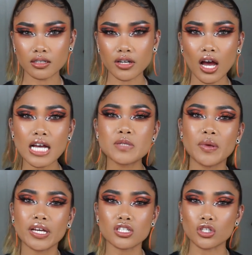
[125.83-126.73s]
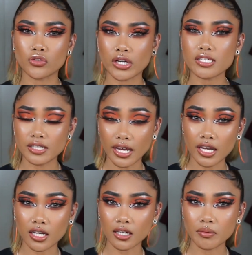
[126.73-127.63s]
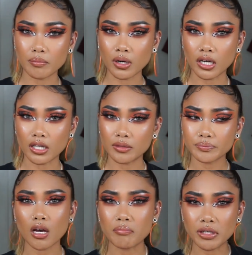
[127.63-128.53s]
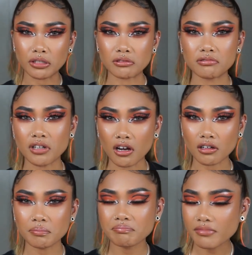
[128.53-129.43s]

Not as big as a Great Dane, but a bigger dog.